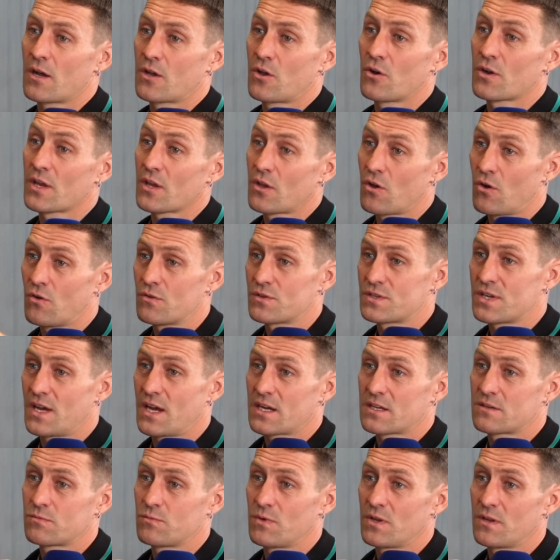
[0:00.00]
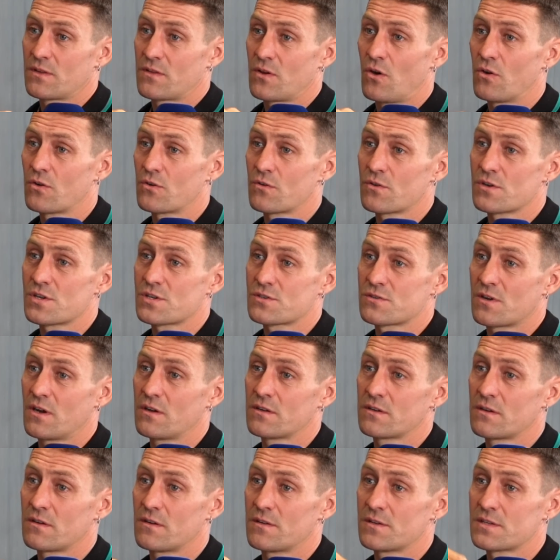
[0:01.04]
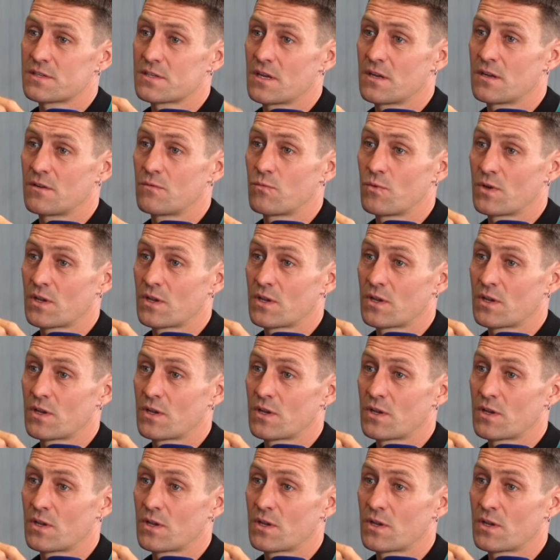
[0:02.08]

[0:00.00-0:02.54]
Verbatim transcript: got in contact with Honda Australia and said,